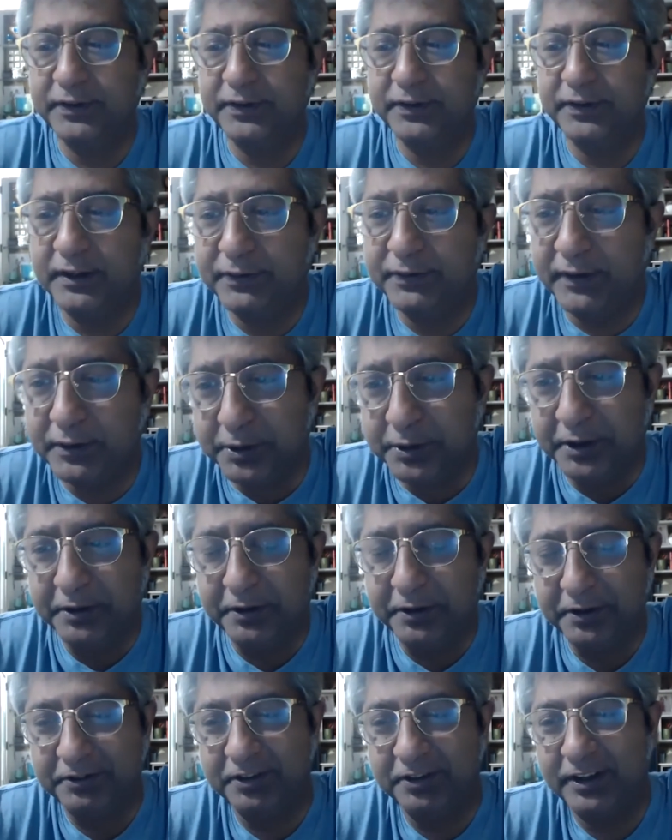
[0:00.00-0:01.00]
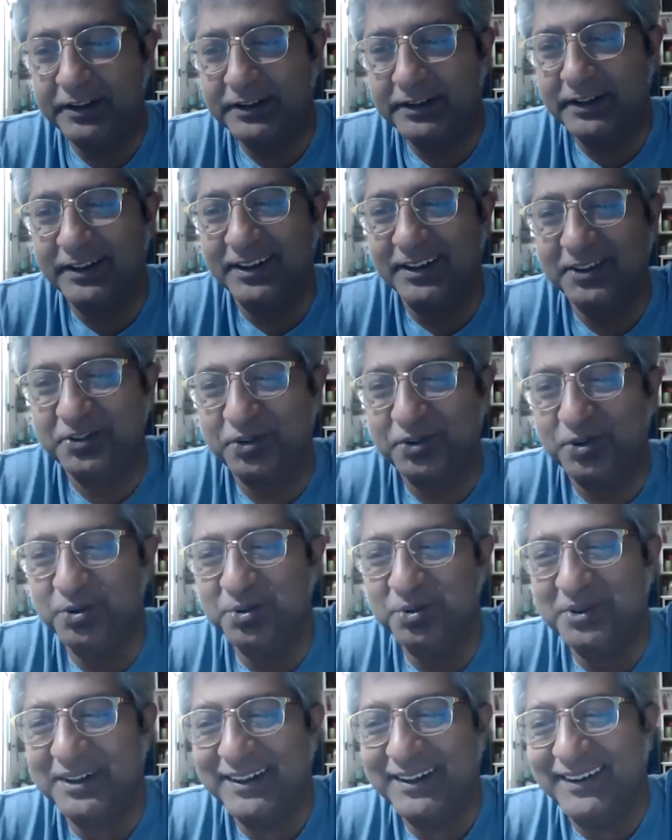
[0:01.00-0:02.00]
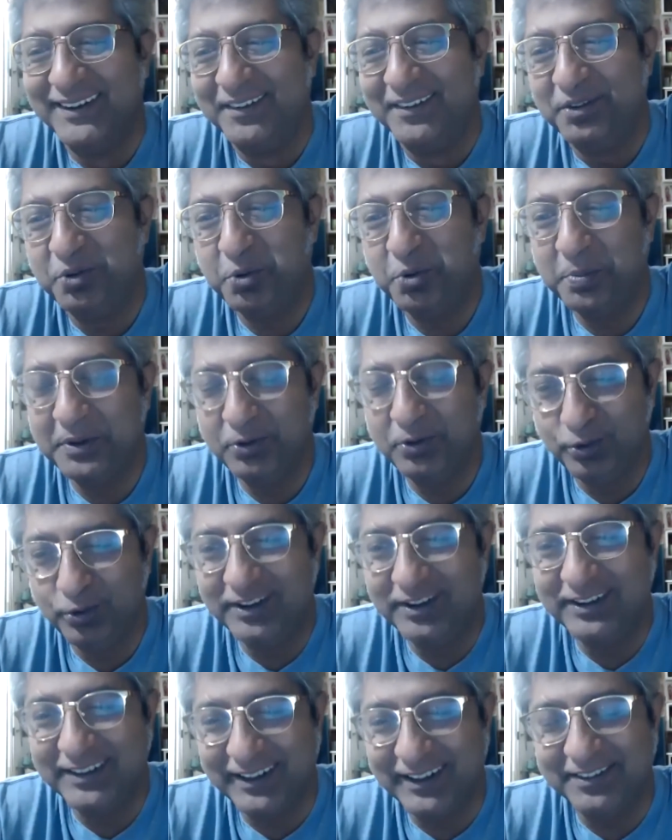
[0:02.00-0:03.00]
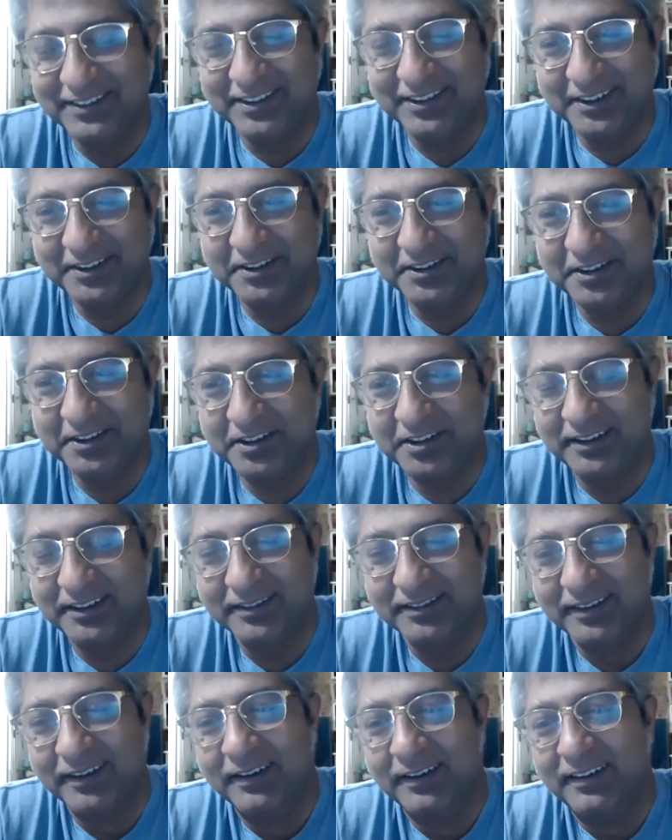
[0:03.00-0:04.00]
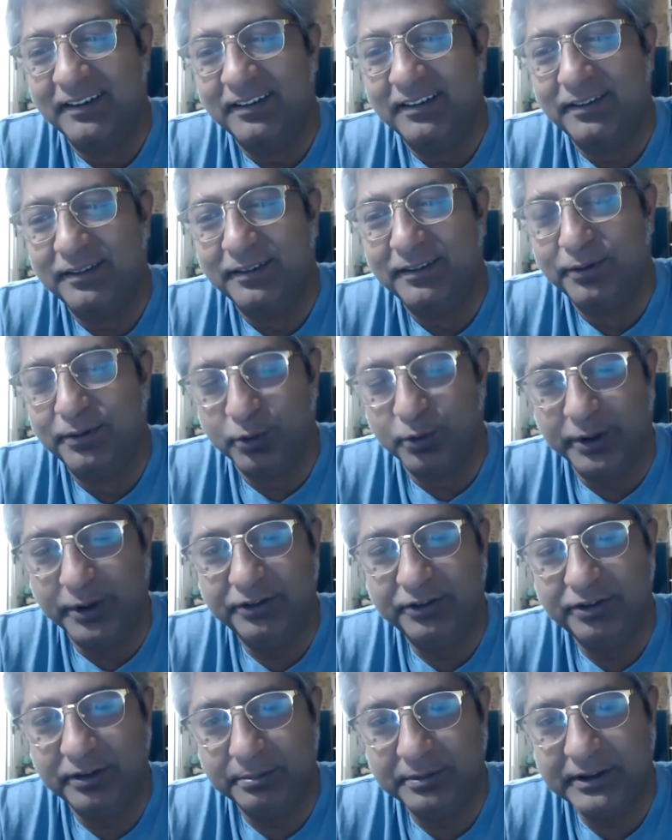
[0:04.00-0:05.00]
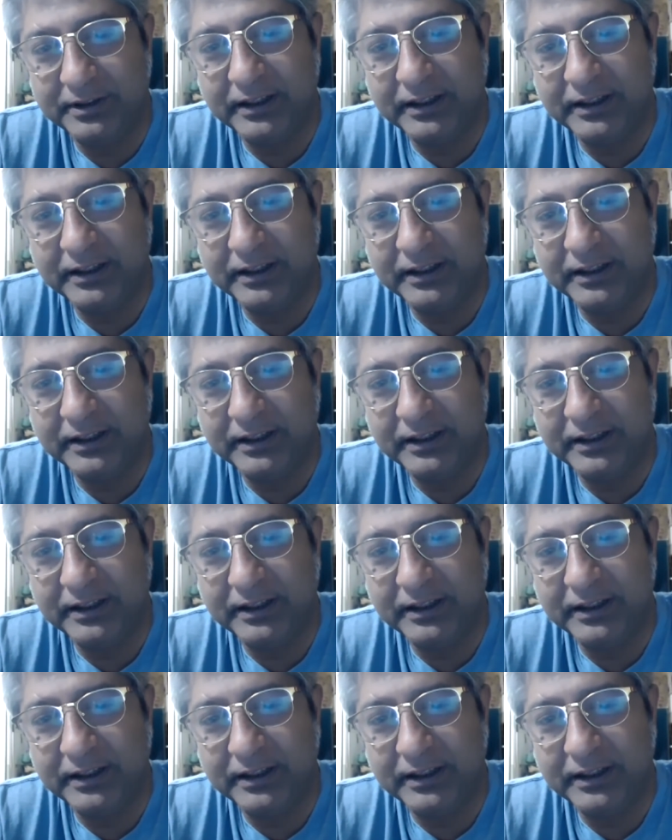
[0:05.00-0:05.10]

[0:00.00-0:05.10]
If I could interject and ask you, you've been using Kalachakra Dasha for quite some time.